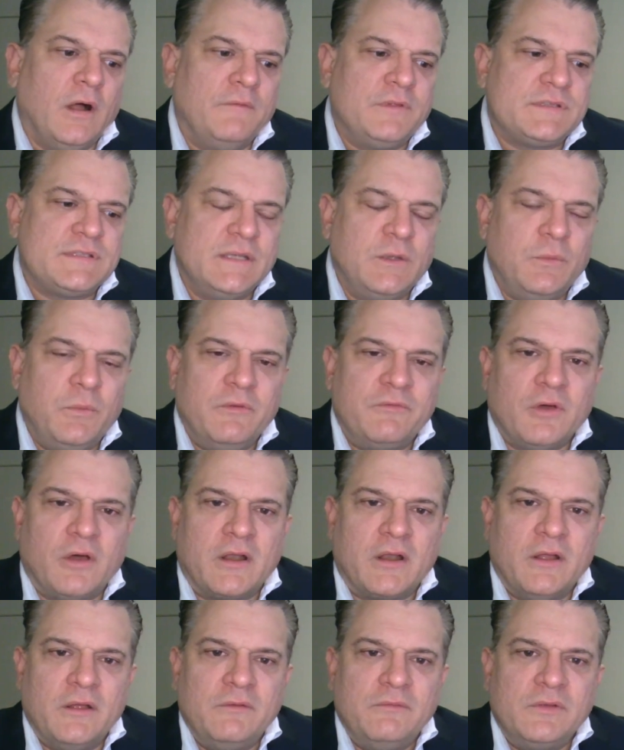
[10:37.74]
Obviously, we've
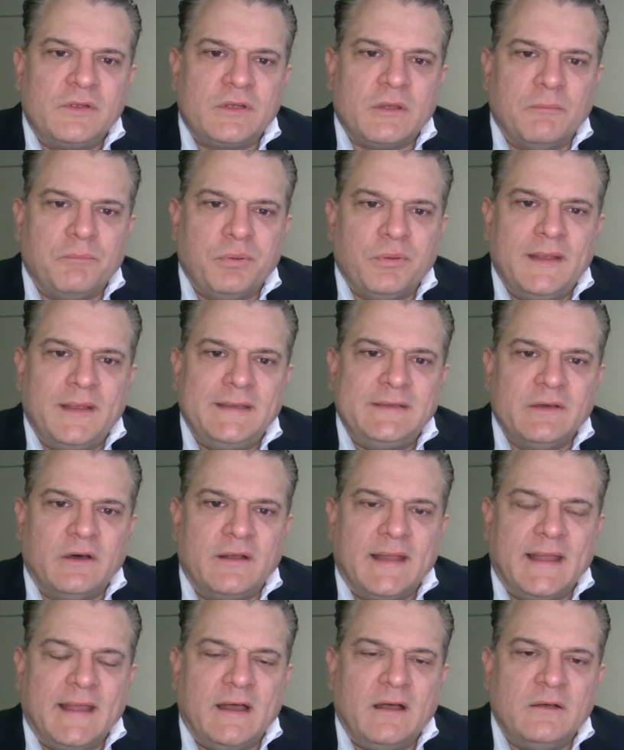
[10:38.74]
got to complete
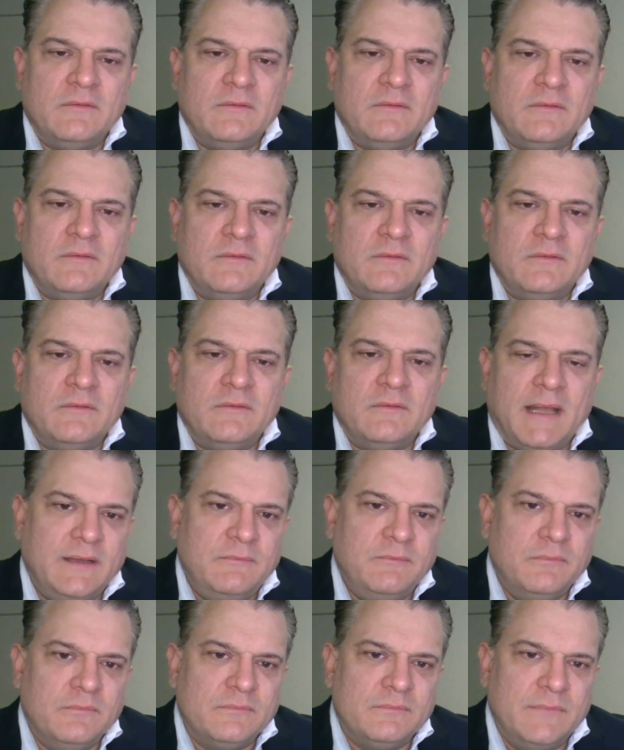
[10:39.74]
on our
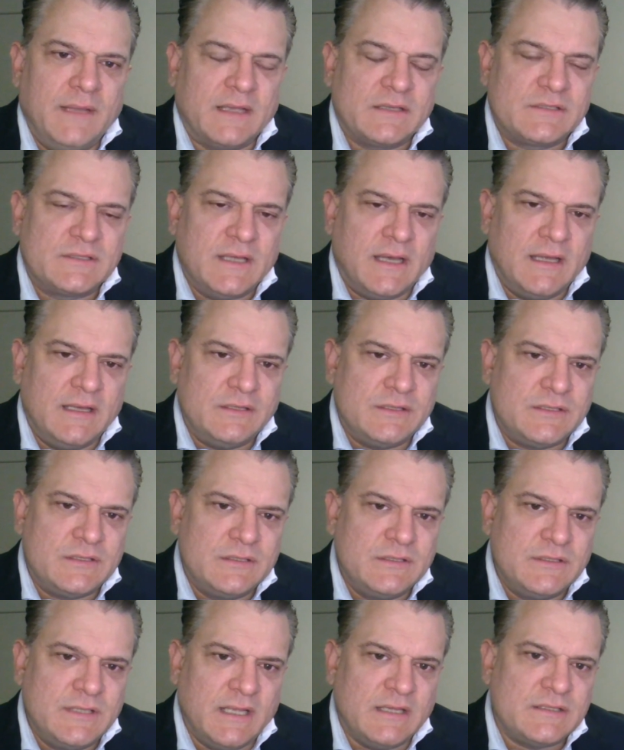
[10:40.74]
battery next
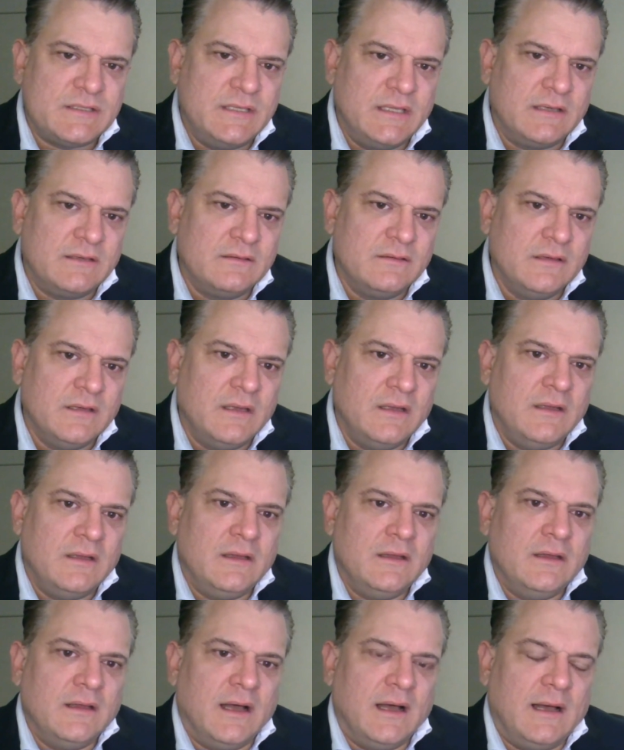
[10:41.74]
stage testing
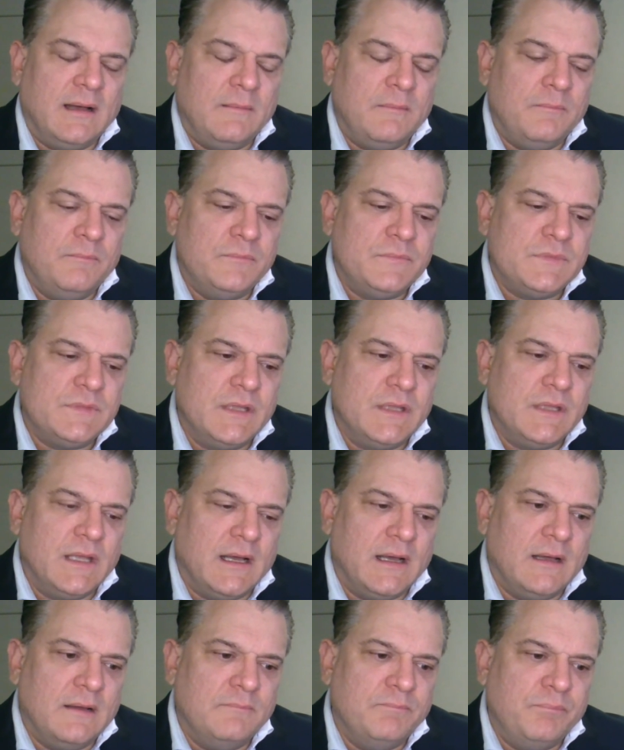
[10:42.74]

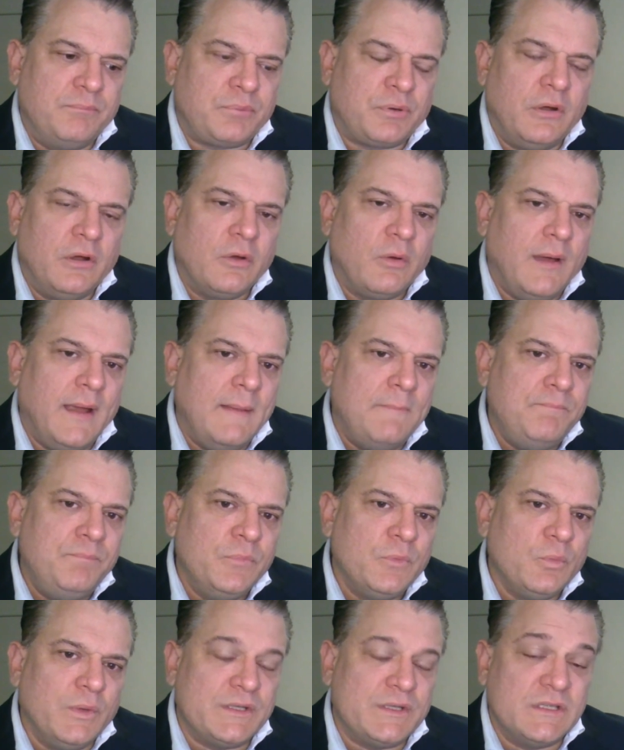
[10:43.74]

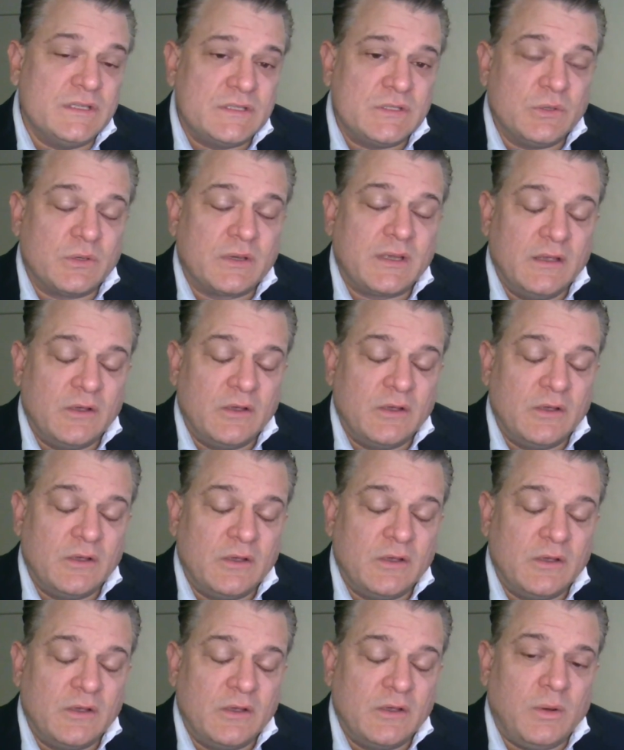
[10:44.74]
program, which is looking
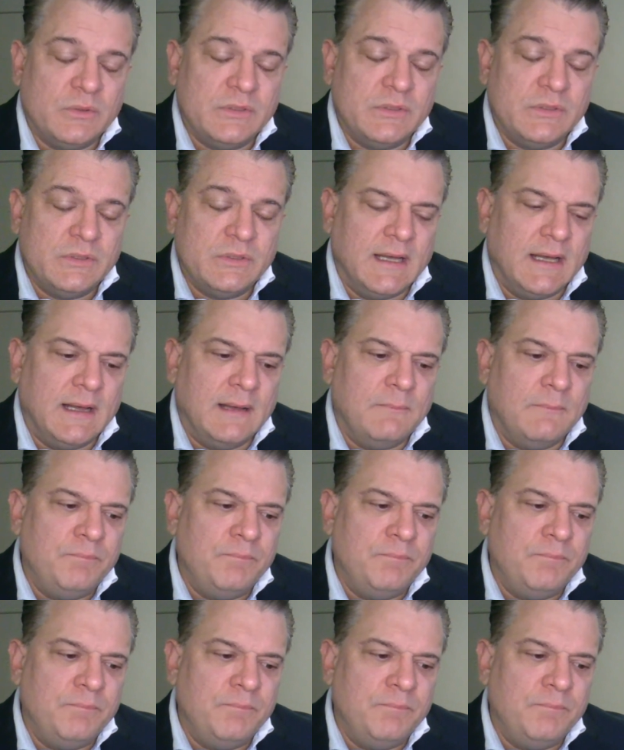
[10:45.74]
quite good.